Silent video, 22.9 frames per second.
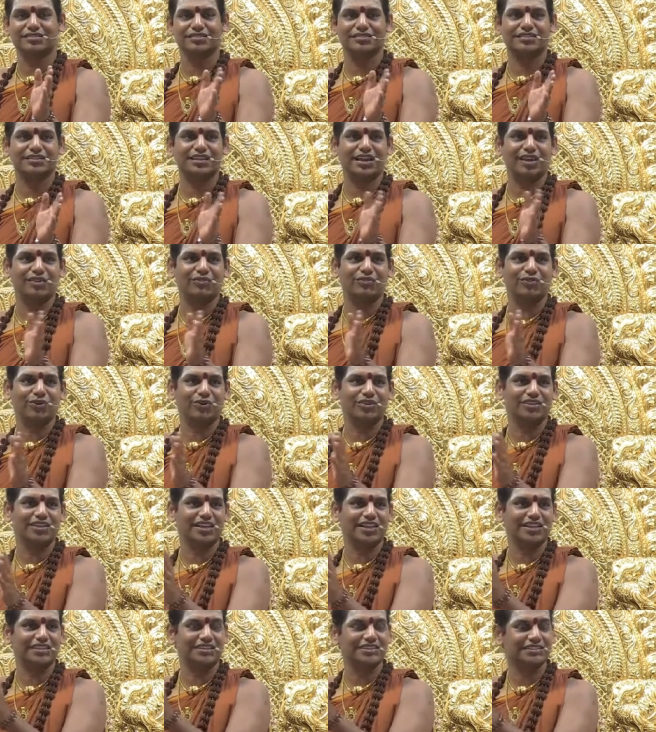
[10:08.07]
three, four
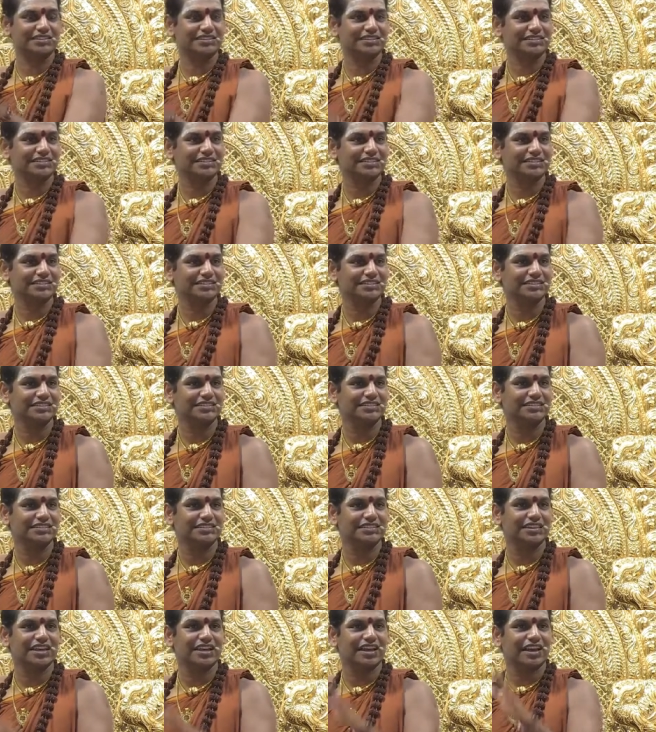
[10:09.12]
days.
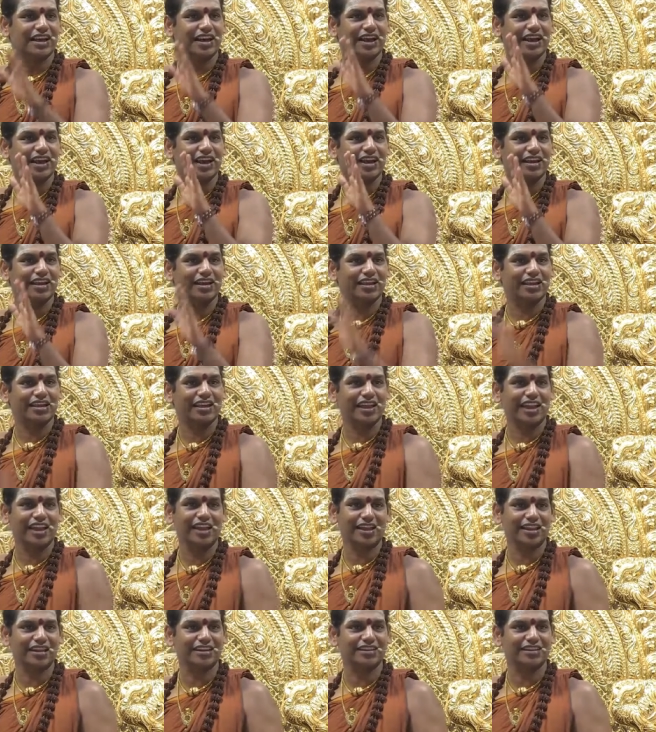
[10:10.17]
Again.